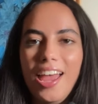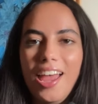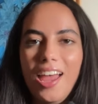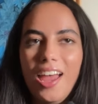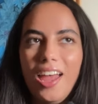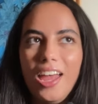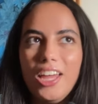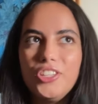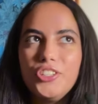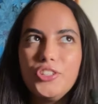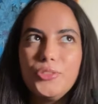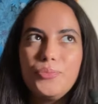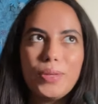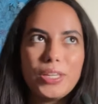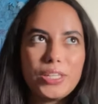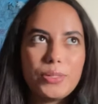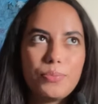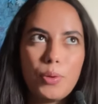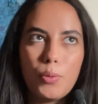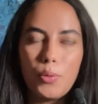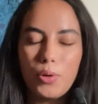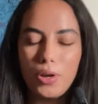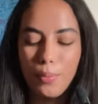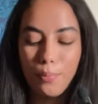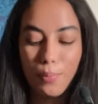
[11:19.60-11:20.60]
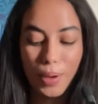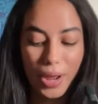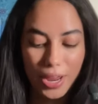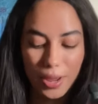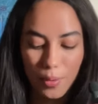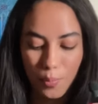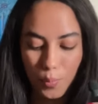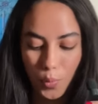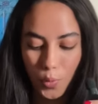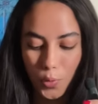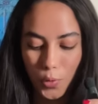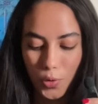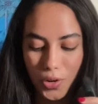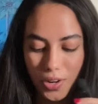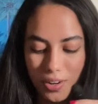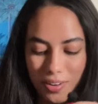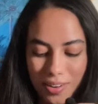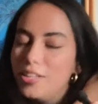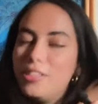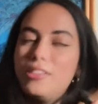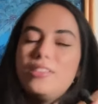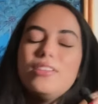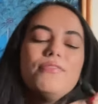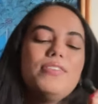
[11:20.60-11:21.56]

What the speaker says: it just makes me want to buy it more. The